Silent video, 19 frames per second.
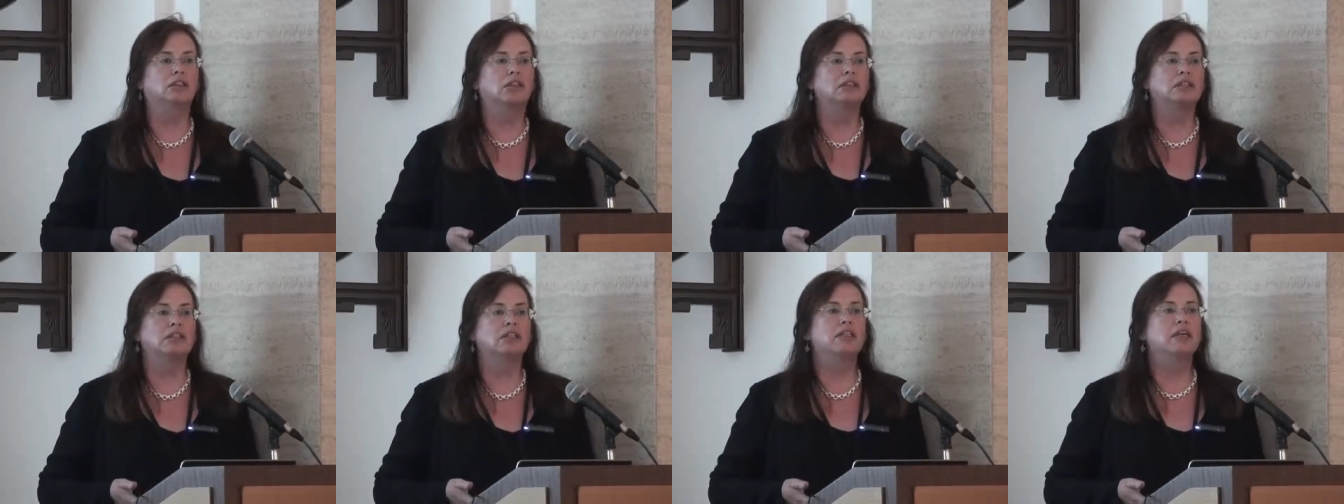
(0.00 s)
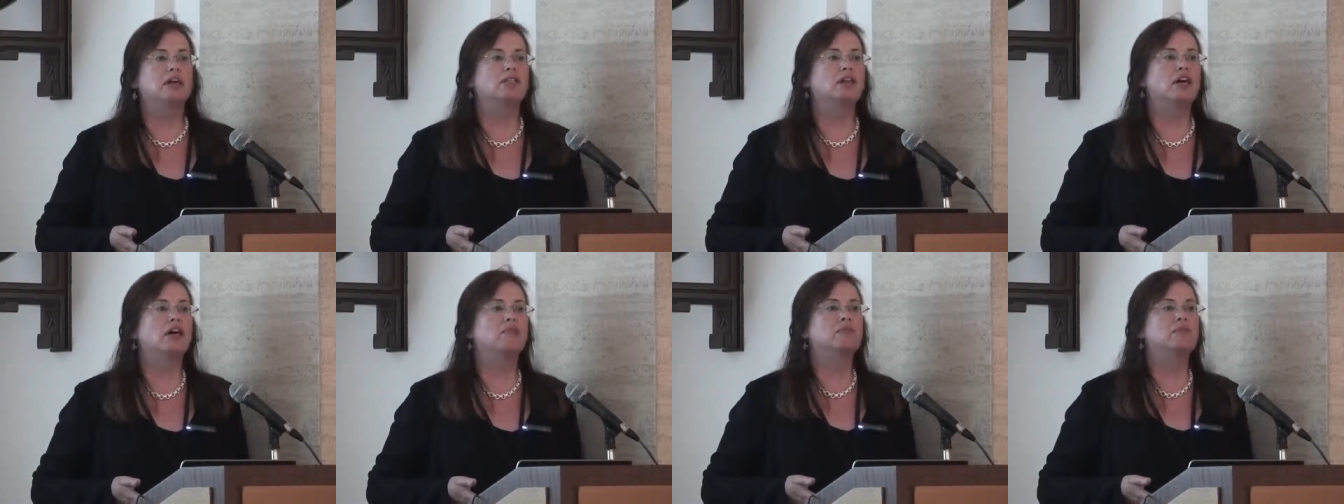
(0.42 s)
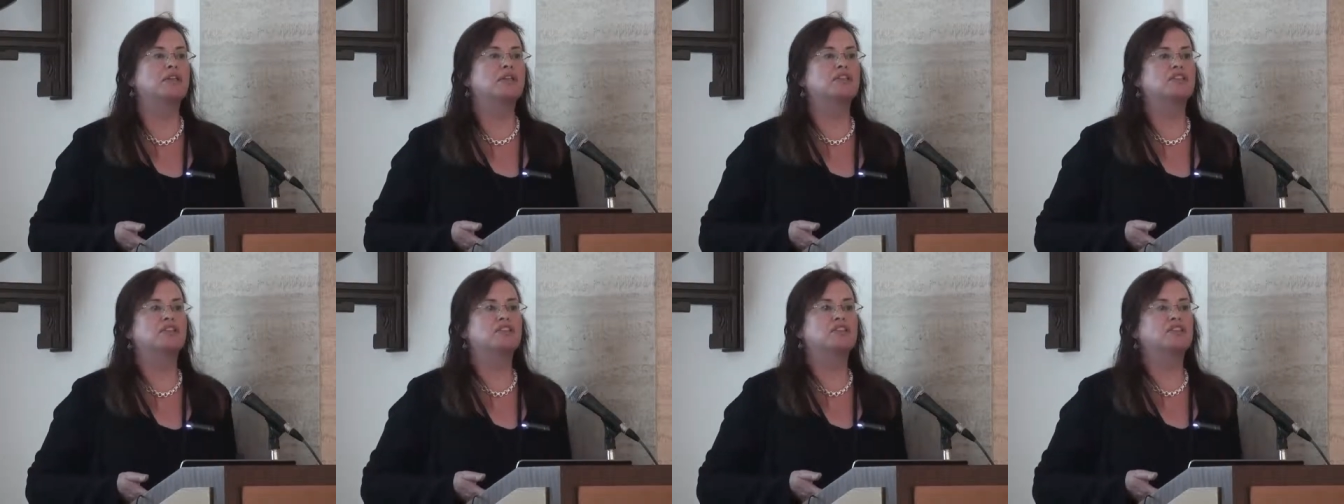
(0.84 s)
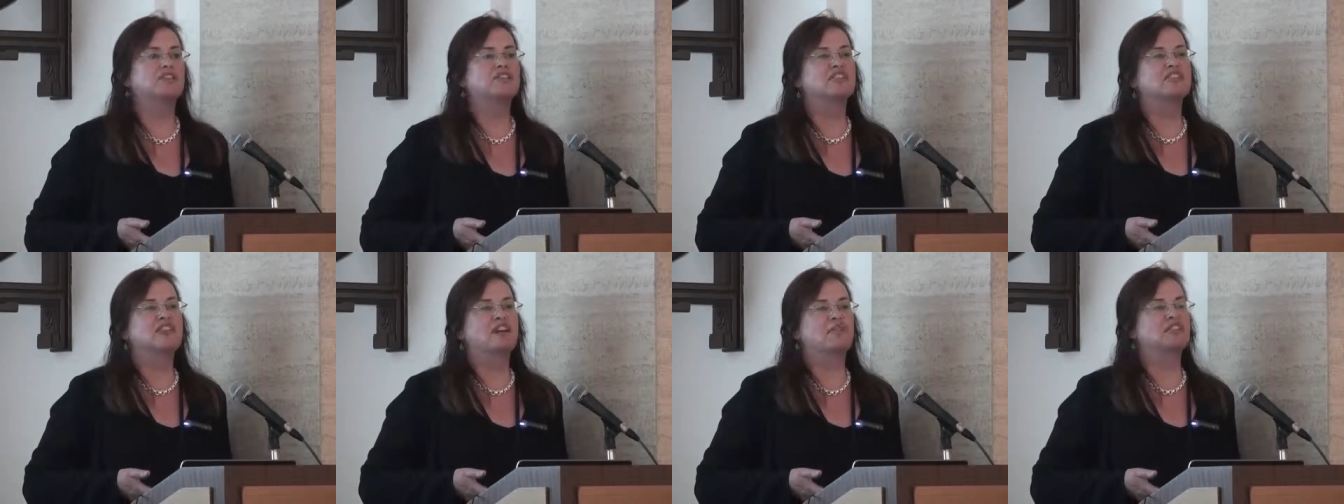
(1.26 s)
They're now coming
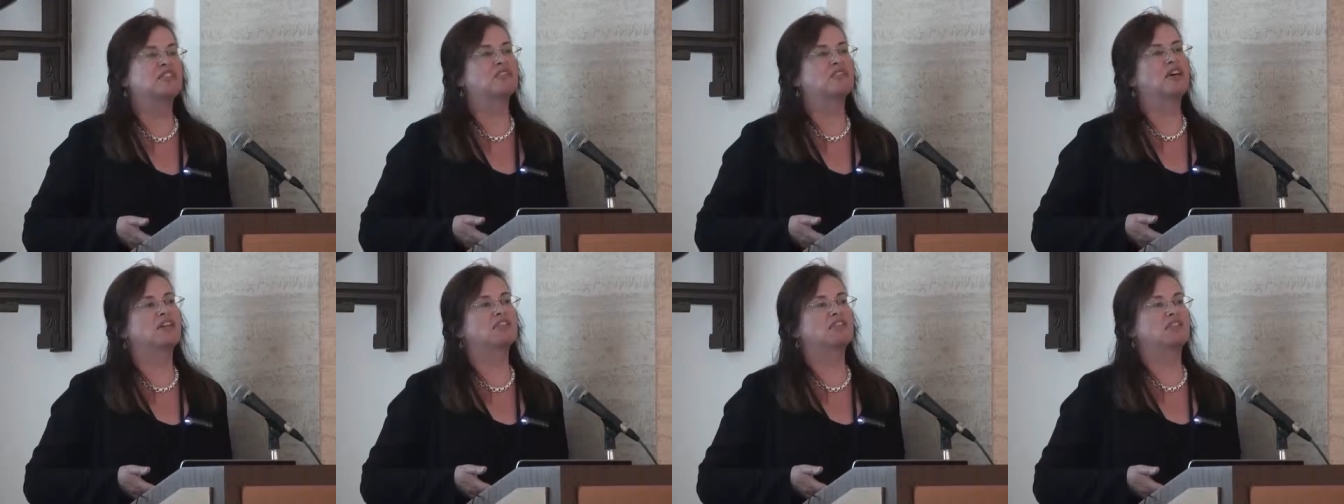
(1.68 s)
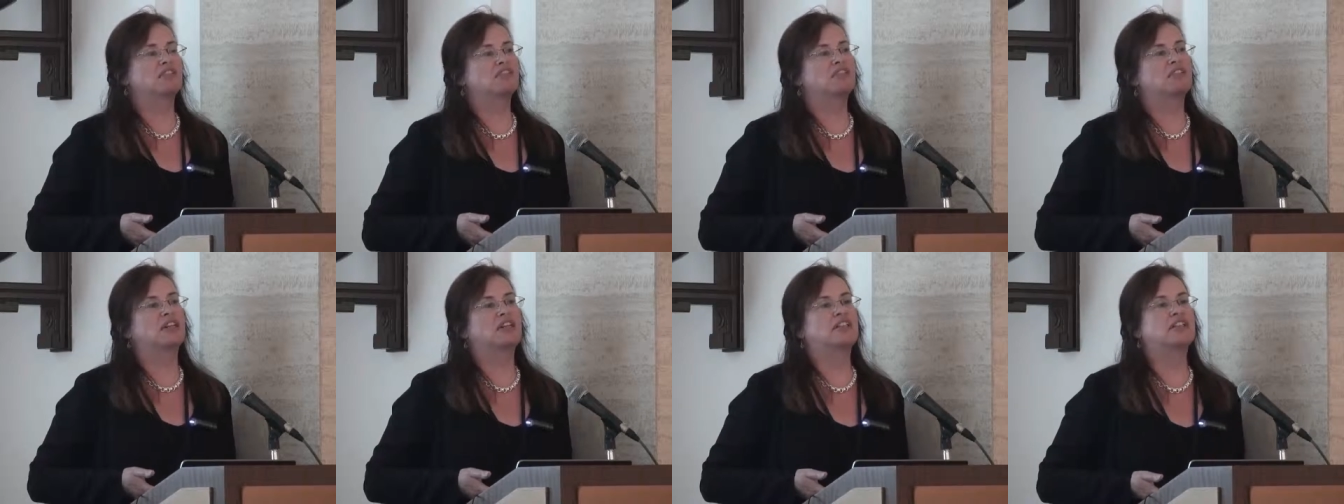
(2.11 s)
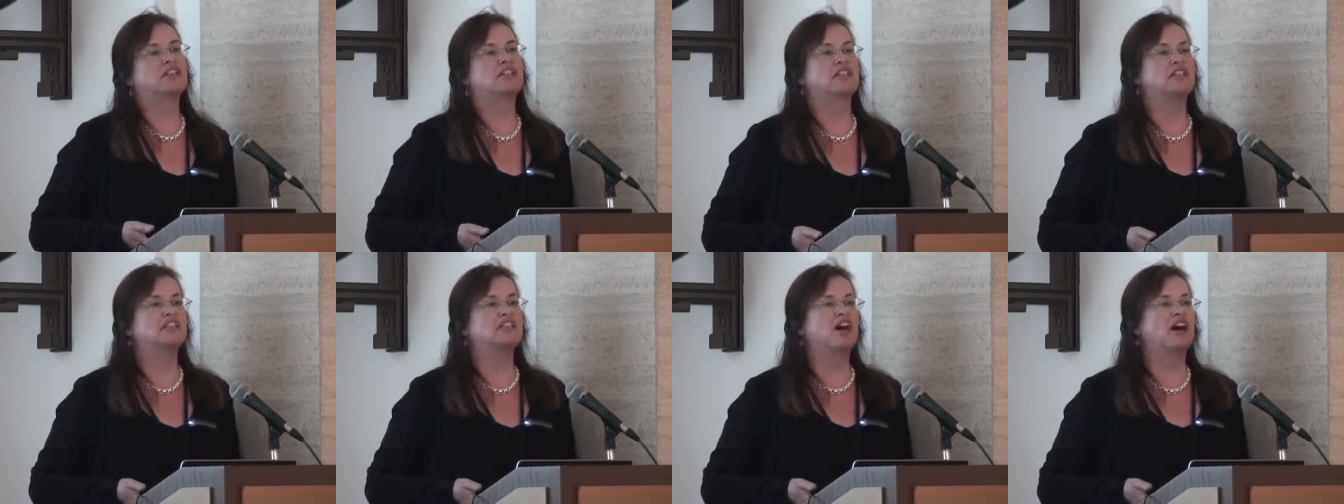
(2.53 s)
to our skills centre and